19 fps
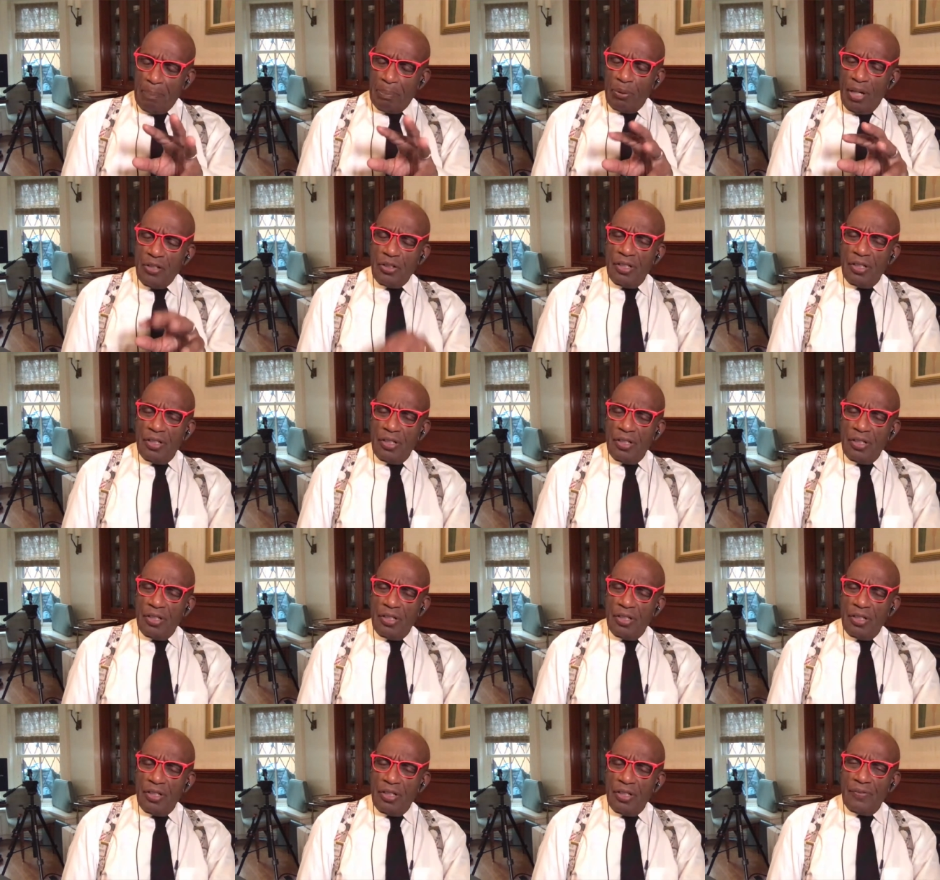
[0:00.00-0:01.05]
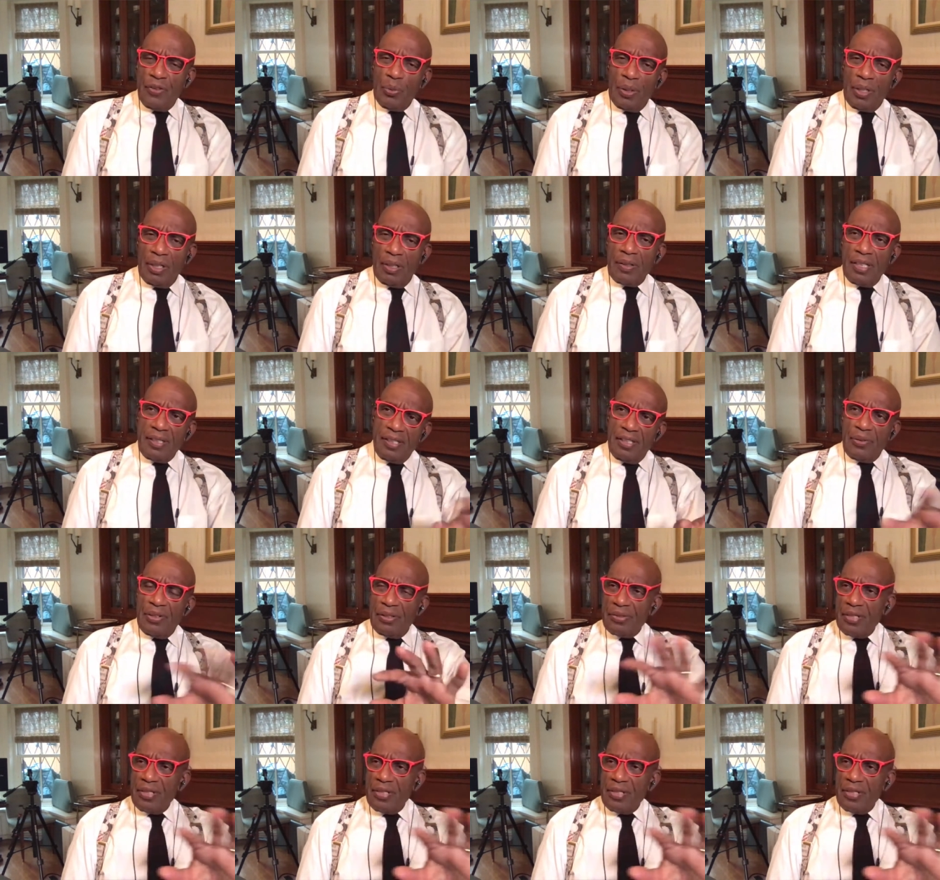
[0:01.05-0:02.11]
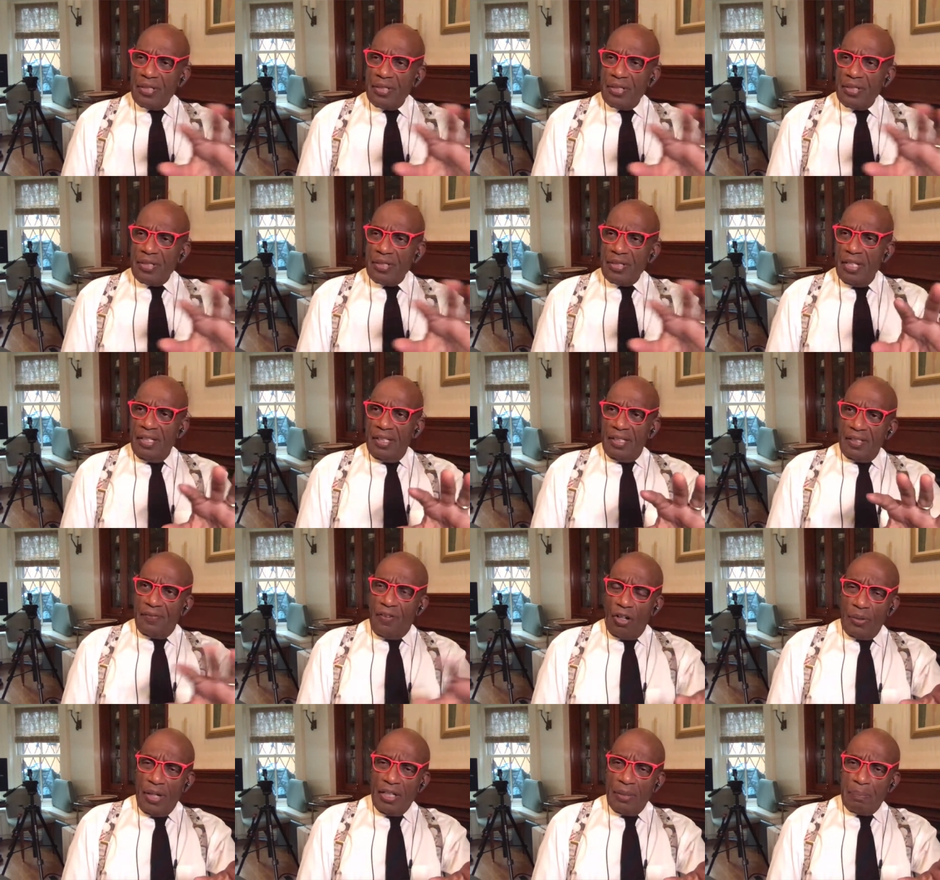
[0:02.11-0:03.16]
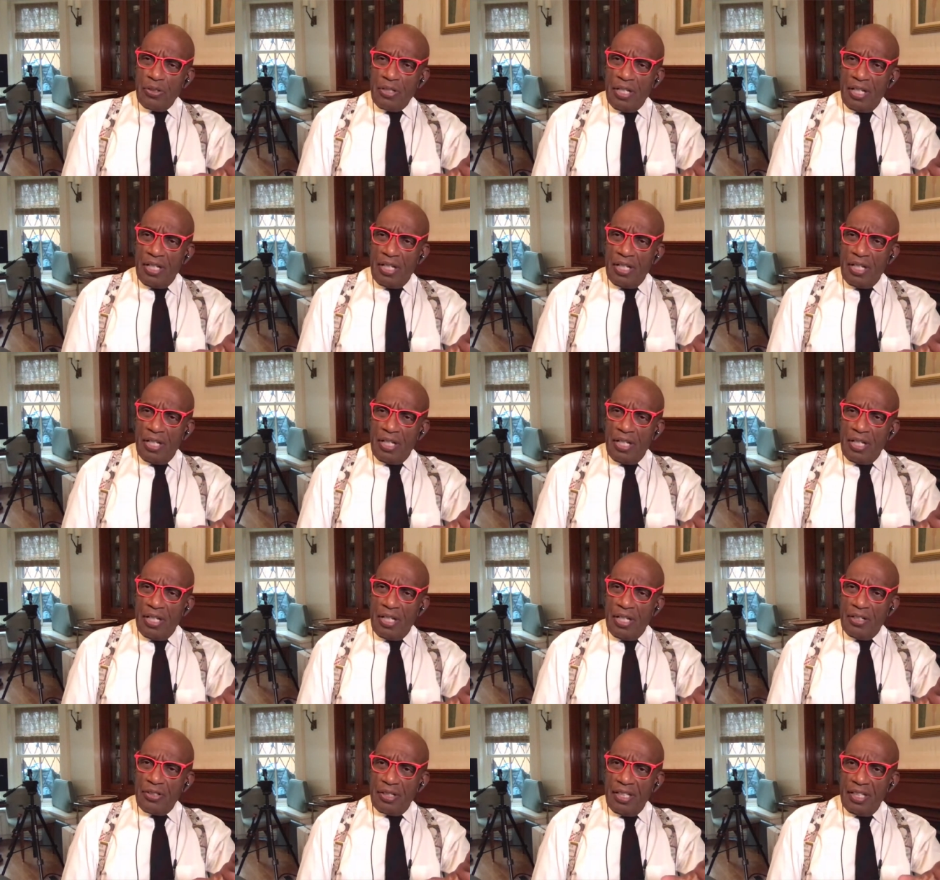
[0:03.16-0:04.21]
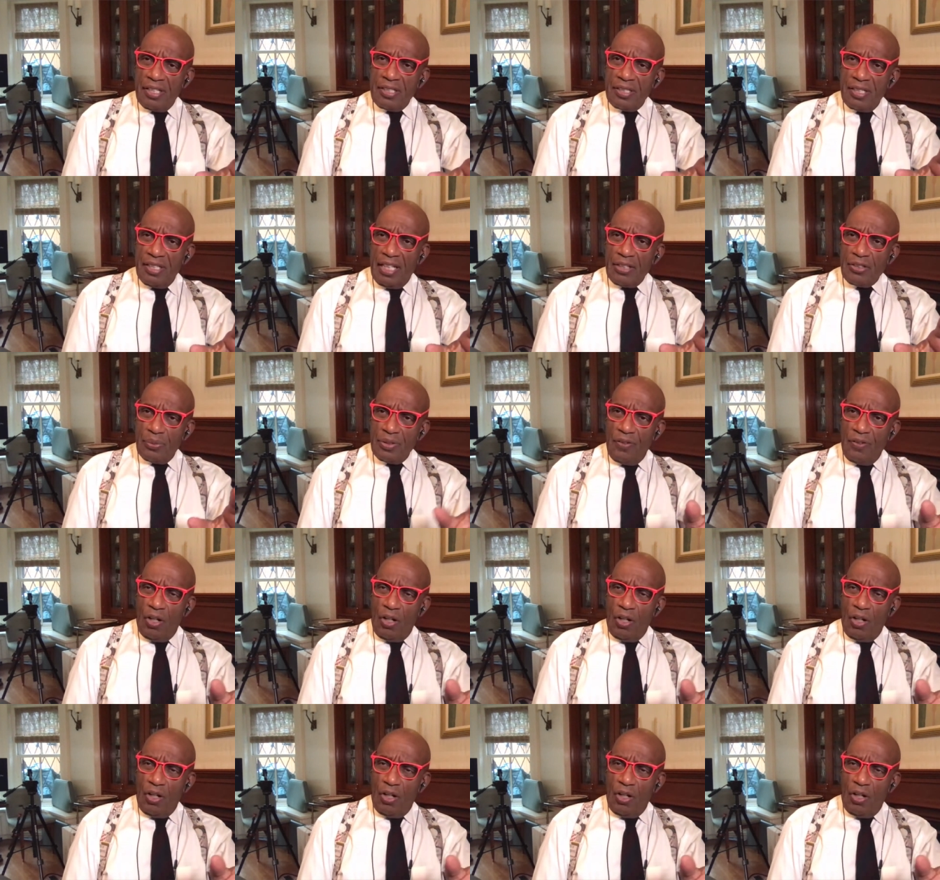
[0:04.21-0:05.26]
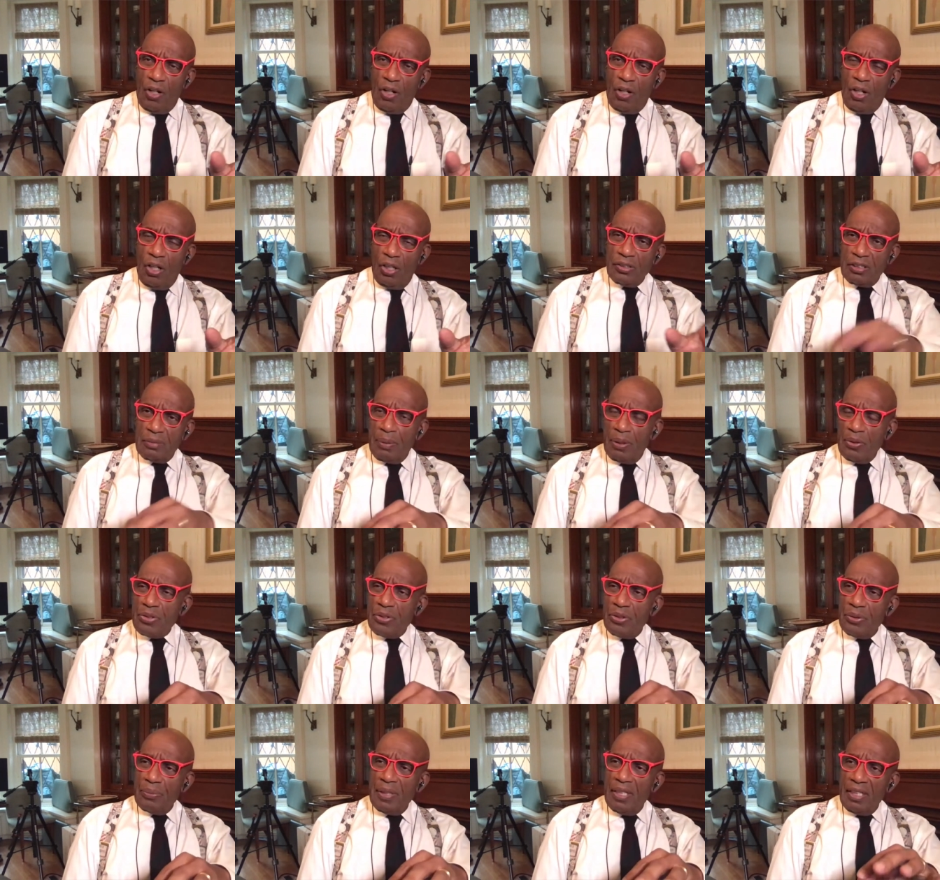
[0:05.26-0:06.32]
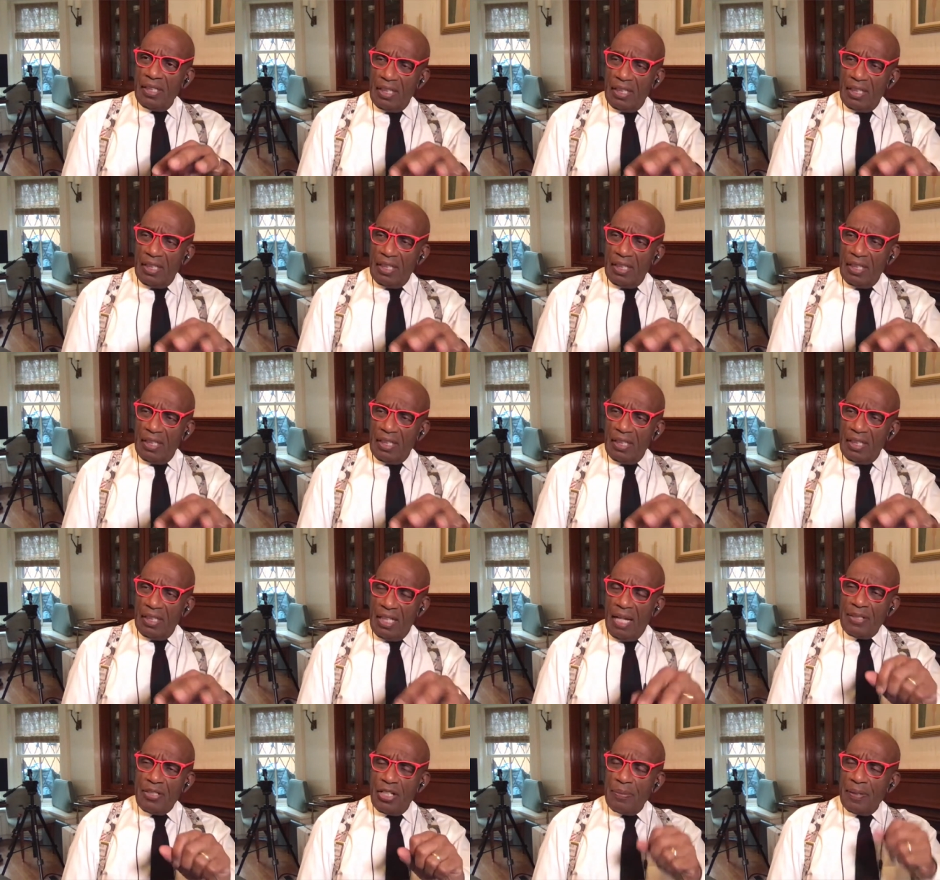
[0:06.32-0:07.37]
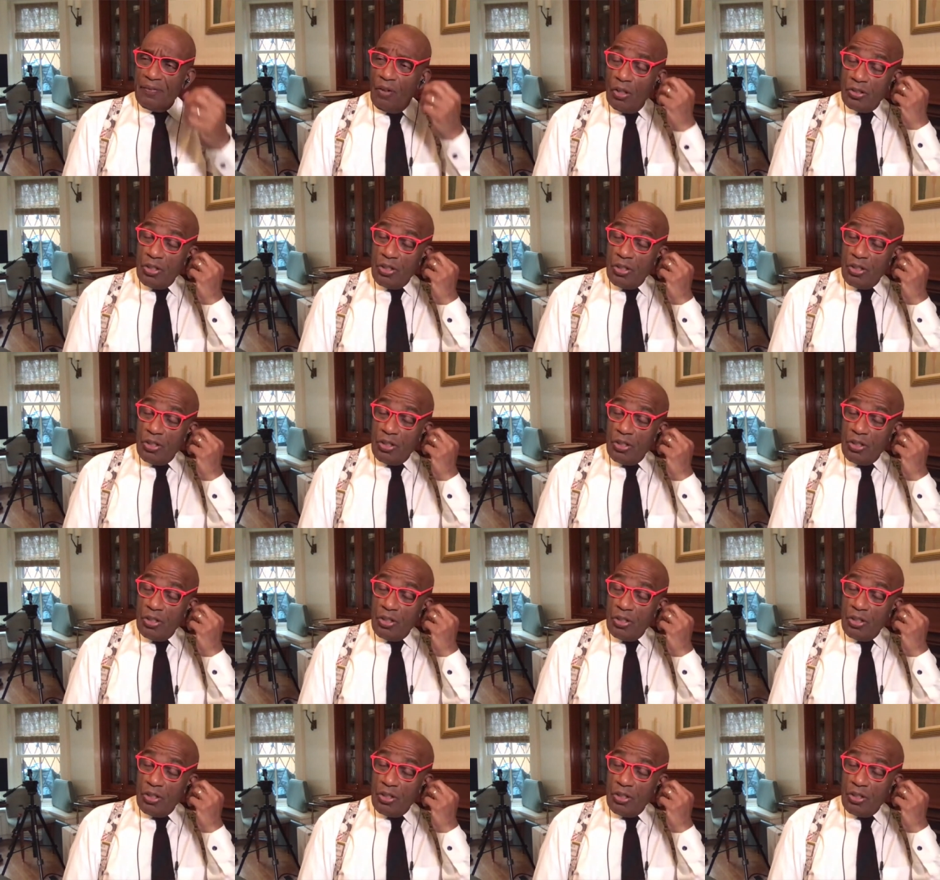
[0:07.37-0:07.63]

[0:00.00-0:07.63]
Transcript: separation, if you will, that you know there's there's a far greater percentage that thinks the election was false as opposed to climate change being